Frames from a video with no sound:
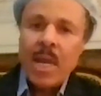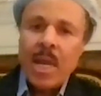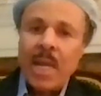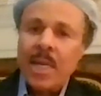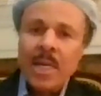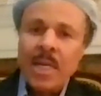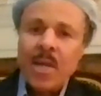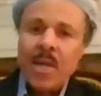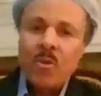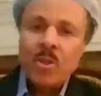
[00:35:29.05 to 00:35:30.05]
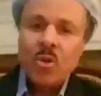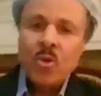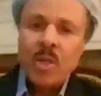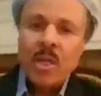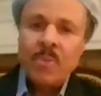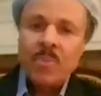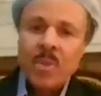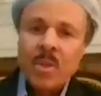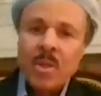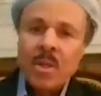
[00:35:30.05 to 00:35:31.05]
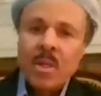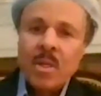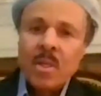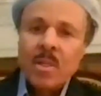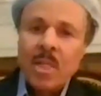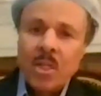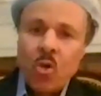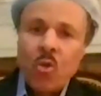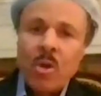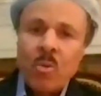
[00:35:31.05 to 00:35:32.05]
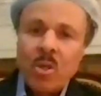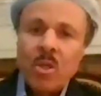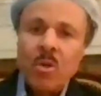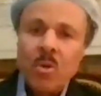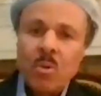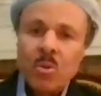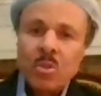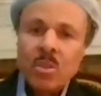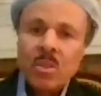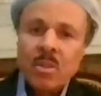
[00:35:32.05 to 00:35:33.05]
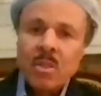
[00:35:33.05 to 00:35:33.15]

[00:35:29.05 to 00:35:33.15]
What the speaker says: and any other attorney that Corey will use